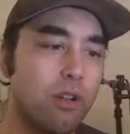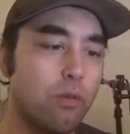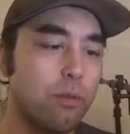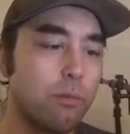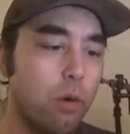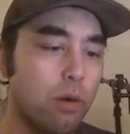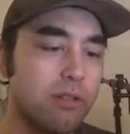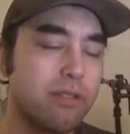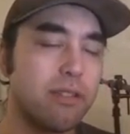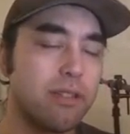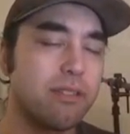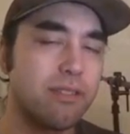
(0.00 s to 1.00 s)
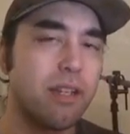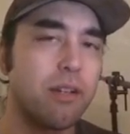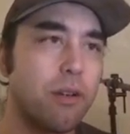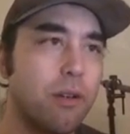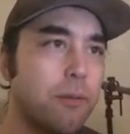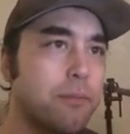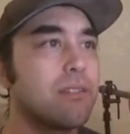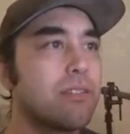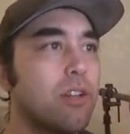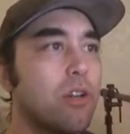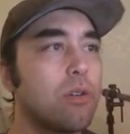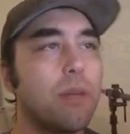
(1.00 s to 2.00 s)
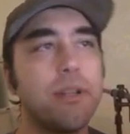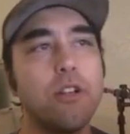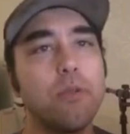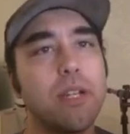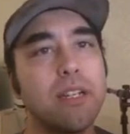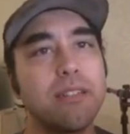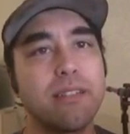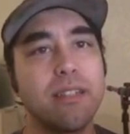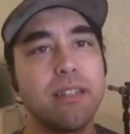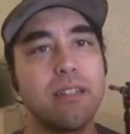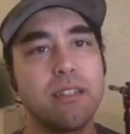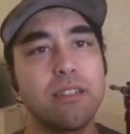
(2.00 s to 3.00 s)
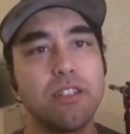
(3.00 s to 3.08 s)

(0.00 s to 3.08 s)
were more in the center. So let me know what you guys think.